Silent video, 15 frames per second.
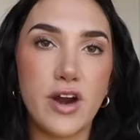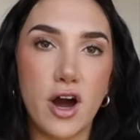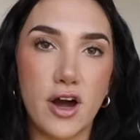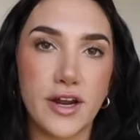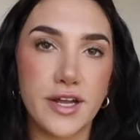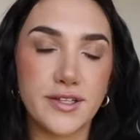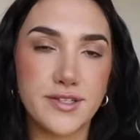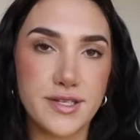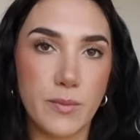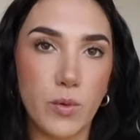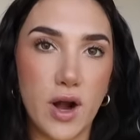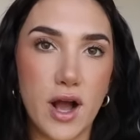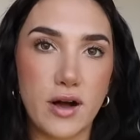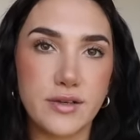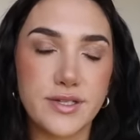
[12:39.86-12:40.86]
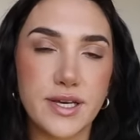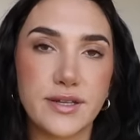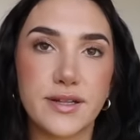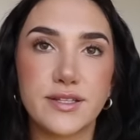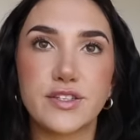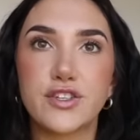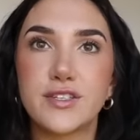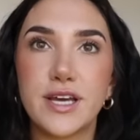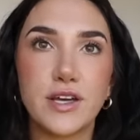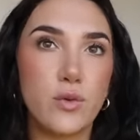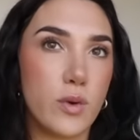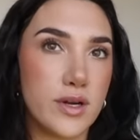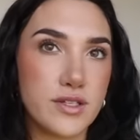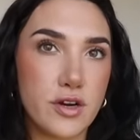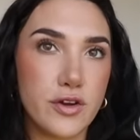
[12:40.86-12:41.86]
an audience somewhere else, like let's just say
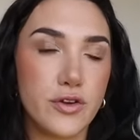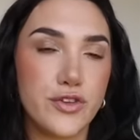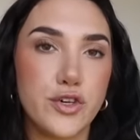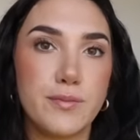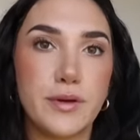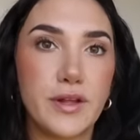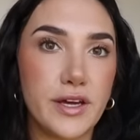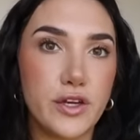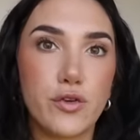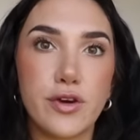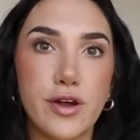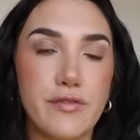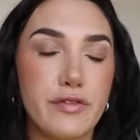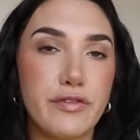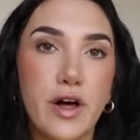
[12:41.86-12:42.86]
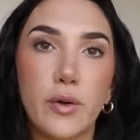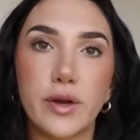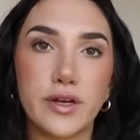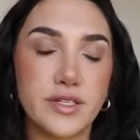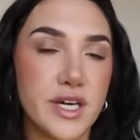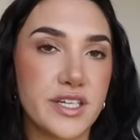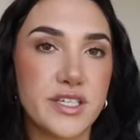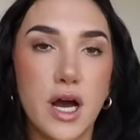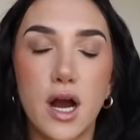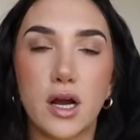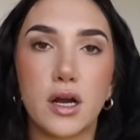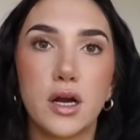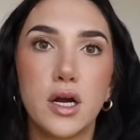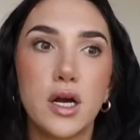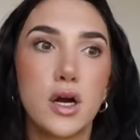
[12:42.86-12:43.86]
you want to start YouTube, but like you already have a following on
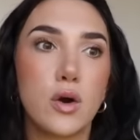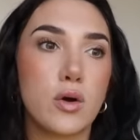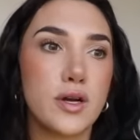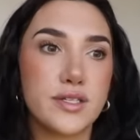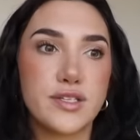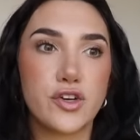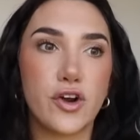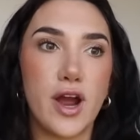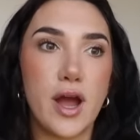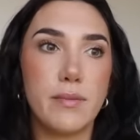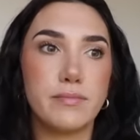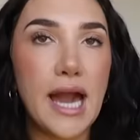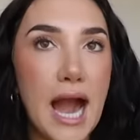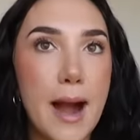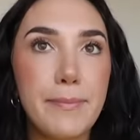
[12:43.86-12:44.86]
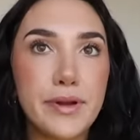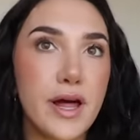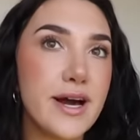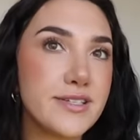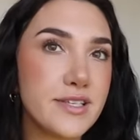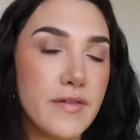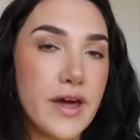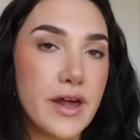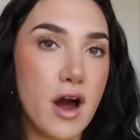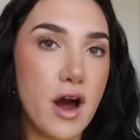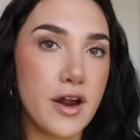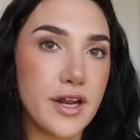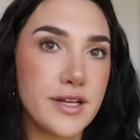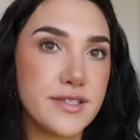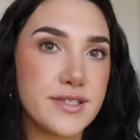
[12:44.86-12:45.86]
TikTok or Instagram, capitalize on that
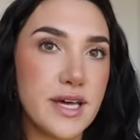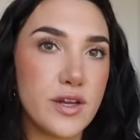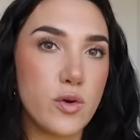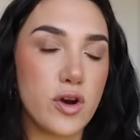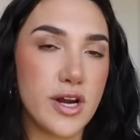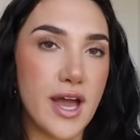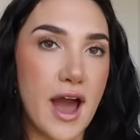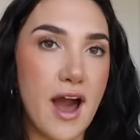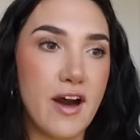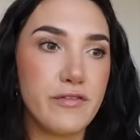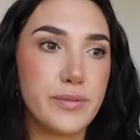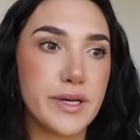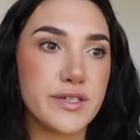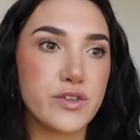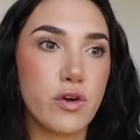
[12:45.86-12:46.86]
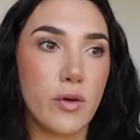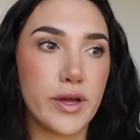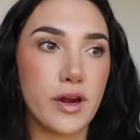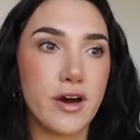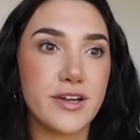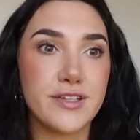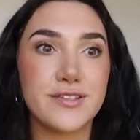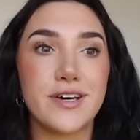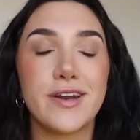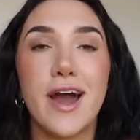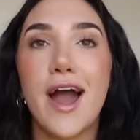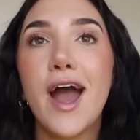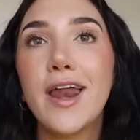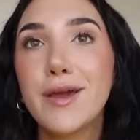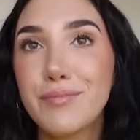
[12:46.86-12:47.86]
audience that you already have because growing an audience on
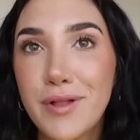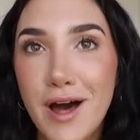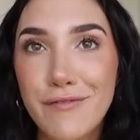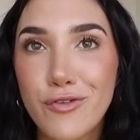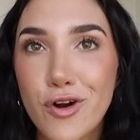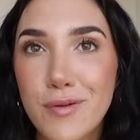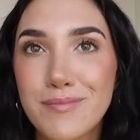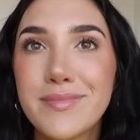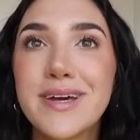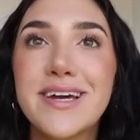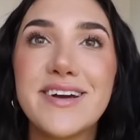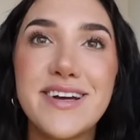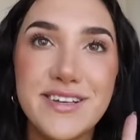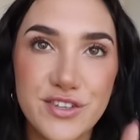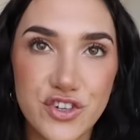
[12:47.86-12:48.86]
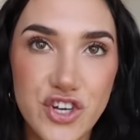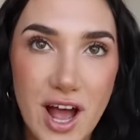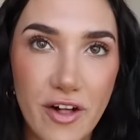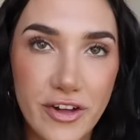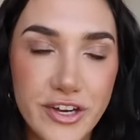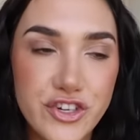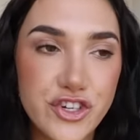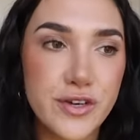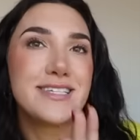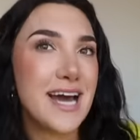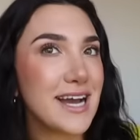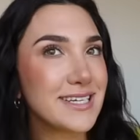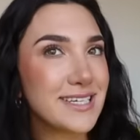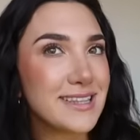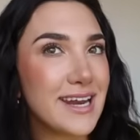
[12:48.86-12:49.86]
any platform is a challenge. A
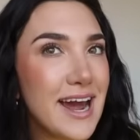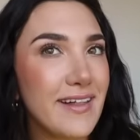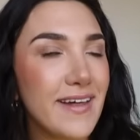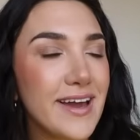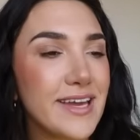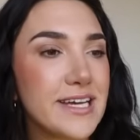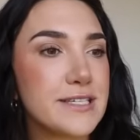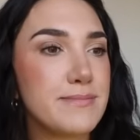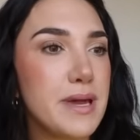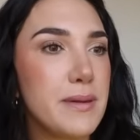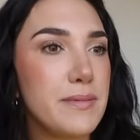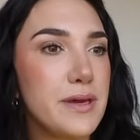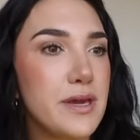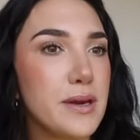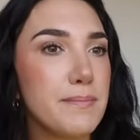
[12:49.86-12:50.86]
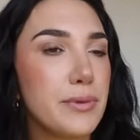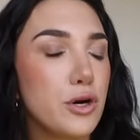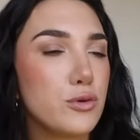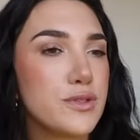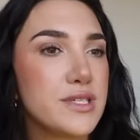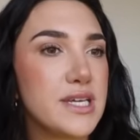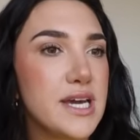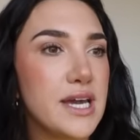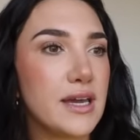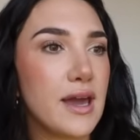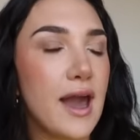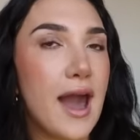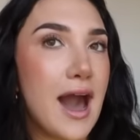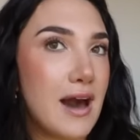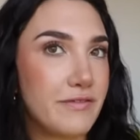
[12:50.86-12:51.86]
tactic that I like is maybe posting
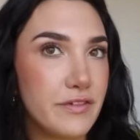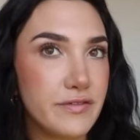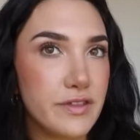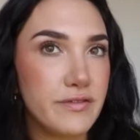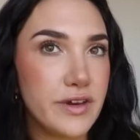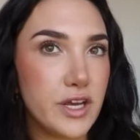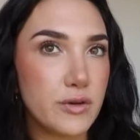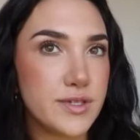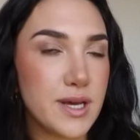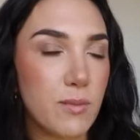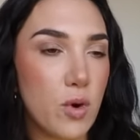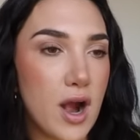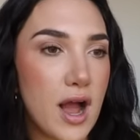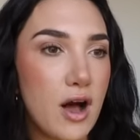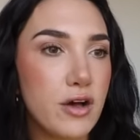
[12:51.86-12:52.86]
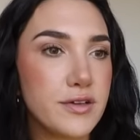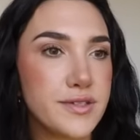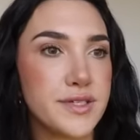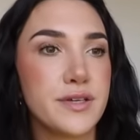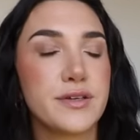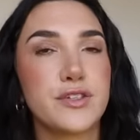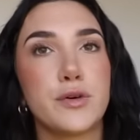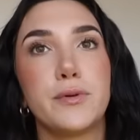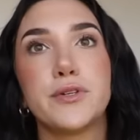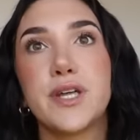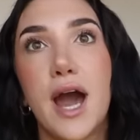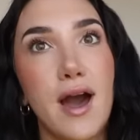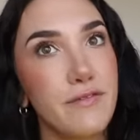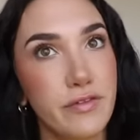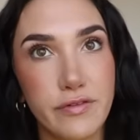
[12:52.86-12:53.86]
half of the video somewhere else. So post
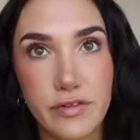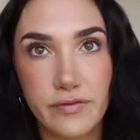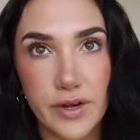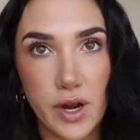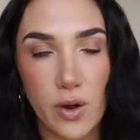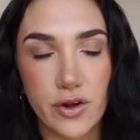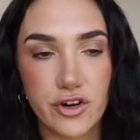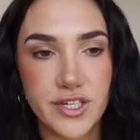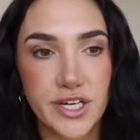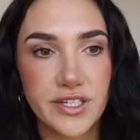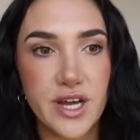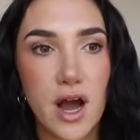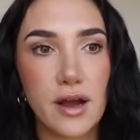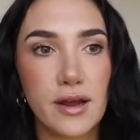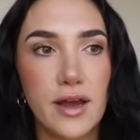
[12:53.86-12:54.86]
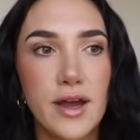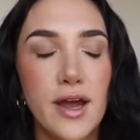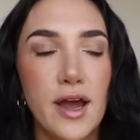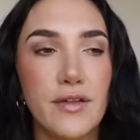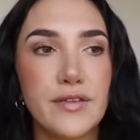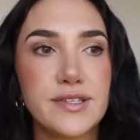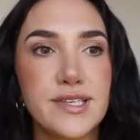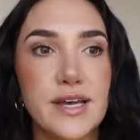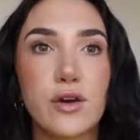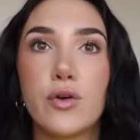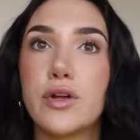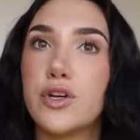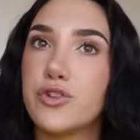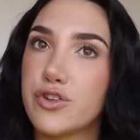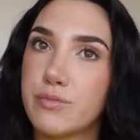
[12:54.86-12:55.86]
half of the video on your TikTok and then say go
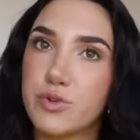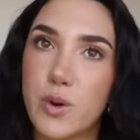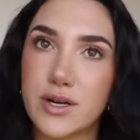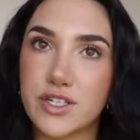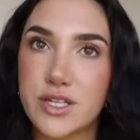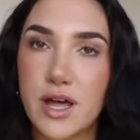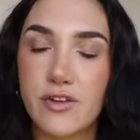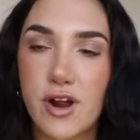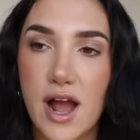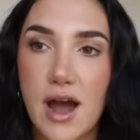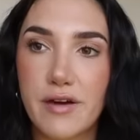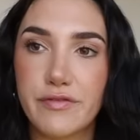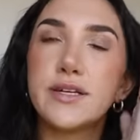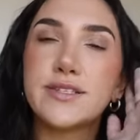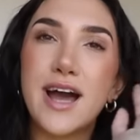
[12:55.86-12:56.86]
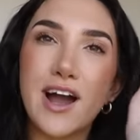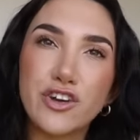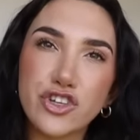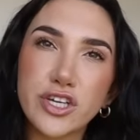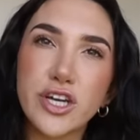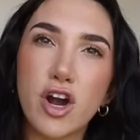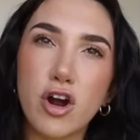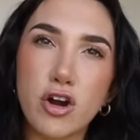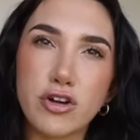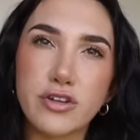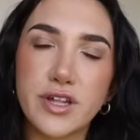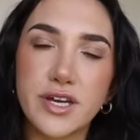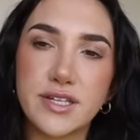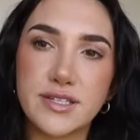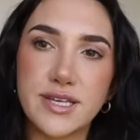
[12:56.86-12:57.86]
to YouTube to watch the other half. It's actually harder
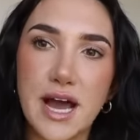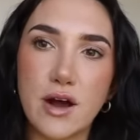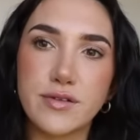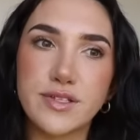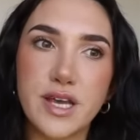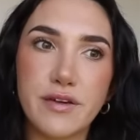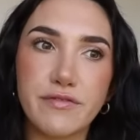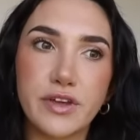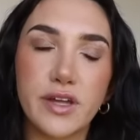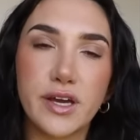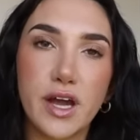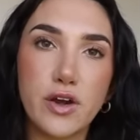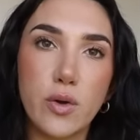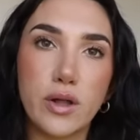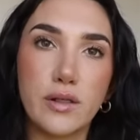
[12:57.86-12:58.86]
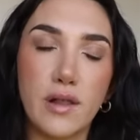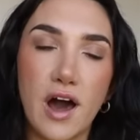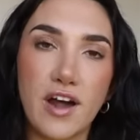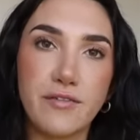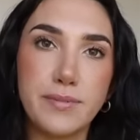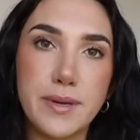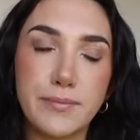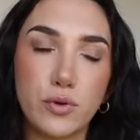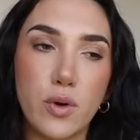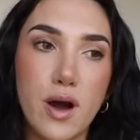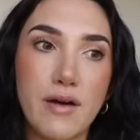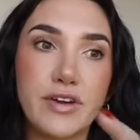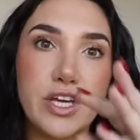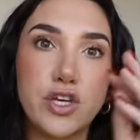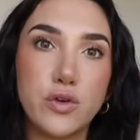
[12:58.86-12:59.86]
than it sounds. I feel like I know a lot of people who
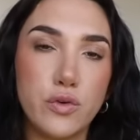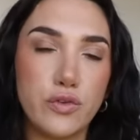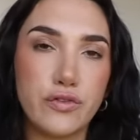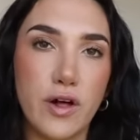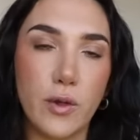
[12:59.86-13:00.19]
have a huge